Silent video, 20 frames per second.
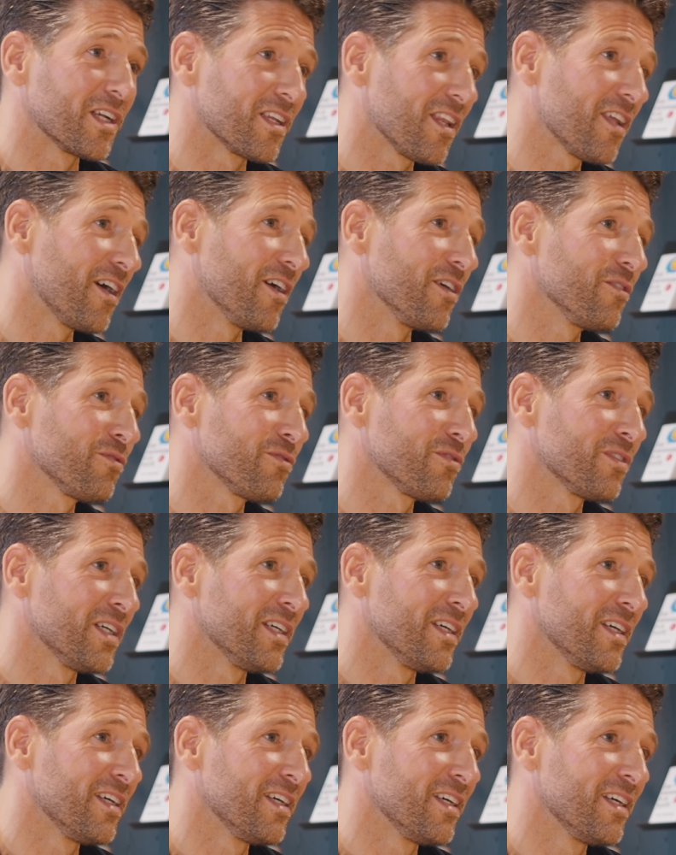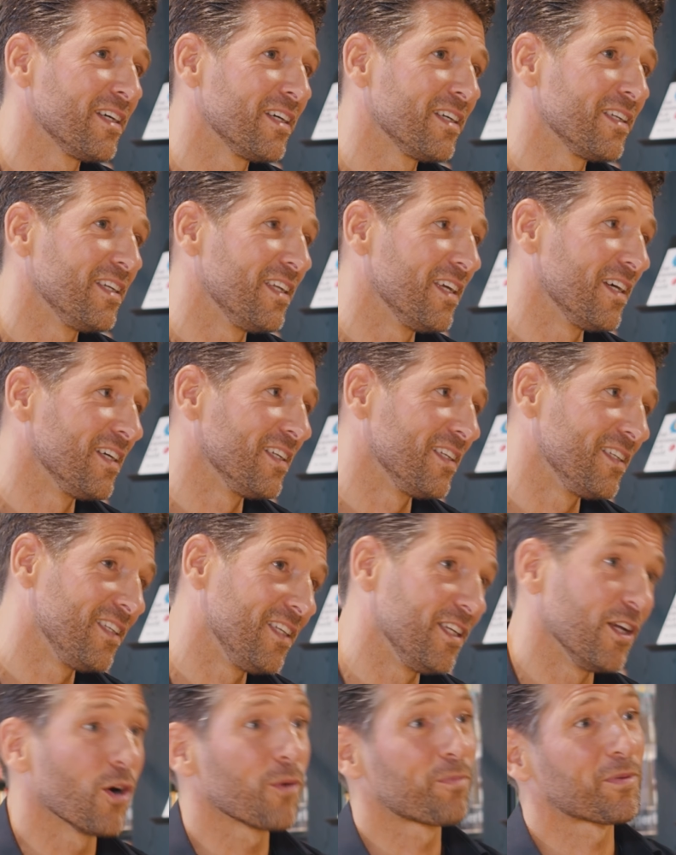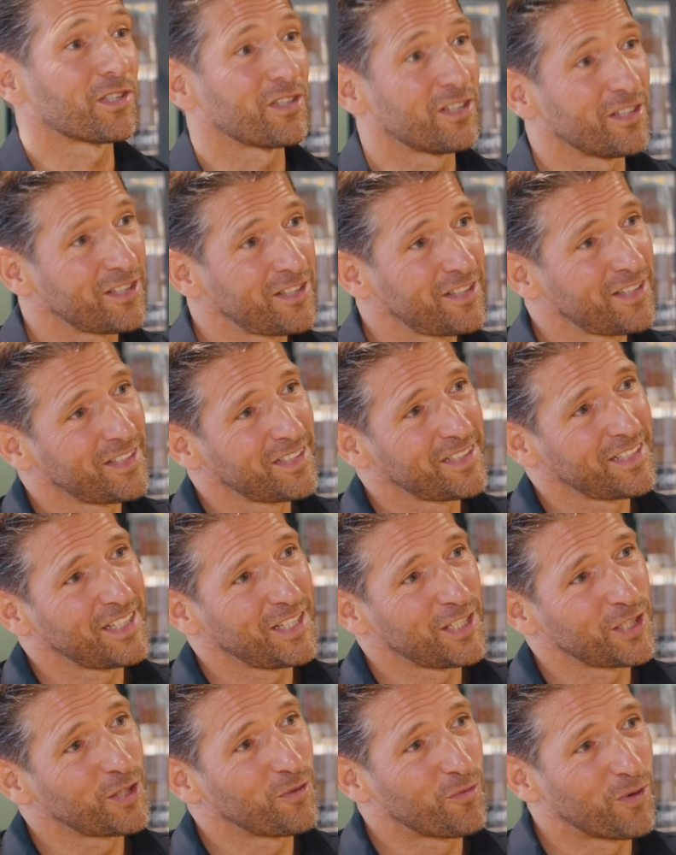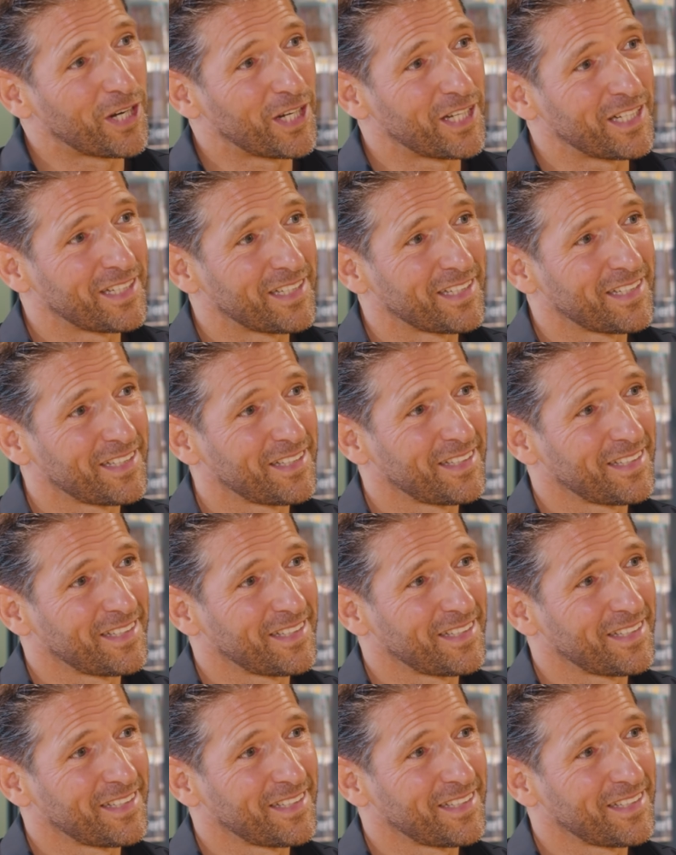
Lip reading: in life, then the opposite is the way.